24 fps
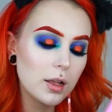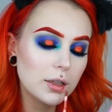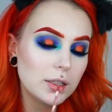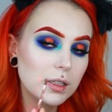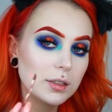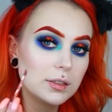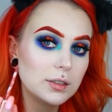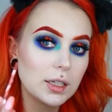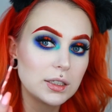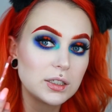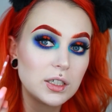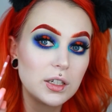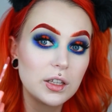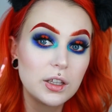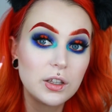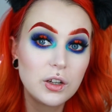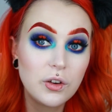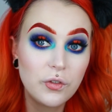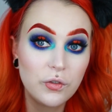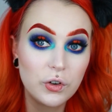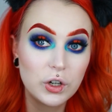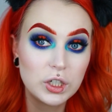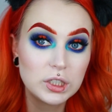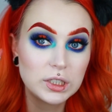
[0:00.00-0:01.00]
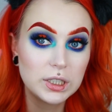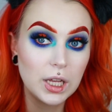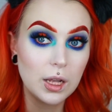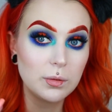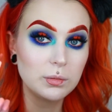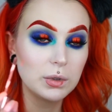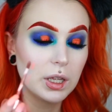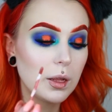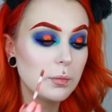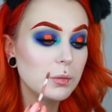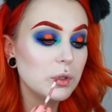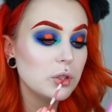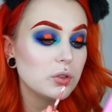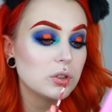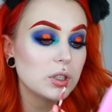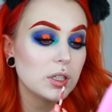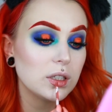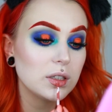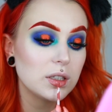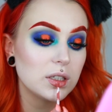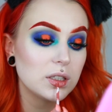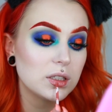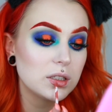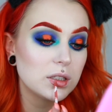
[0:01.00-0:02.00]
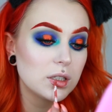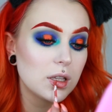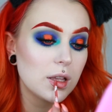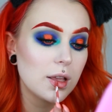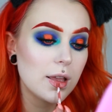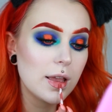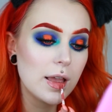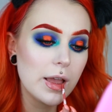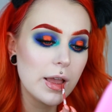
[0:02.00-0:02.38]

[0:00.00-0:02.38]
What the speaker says: This is actually the first time that I'm using this